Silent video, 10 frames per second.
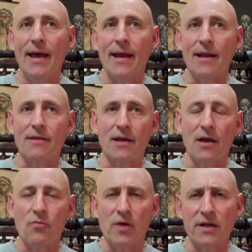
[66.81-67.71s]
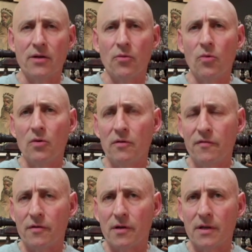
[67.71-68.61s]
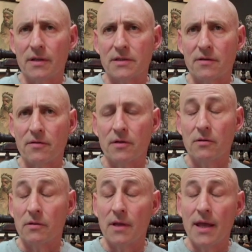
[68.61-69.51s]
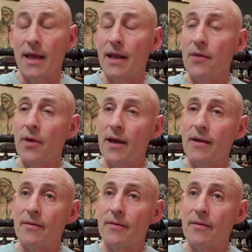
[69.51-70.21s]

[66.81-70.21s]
and I think I won an award for it, as I recall. Anyway,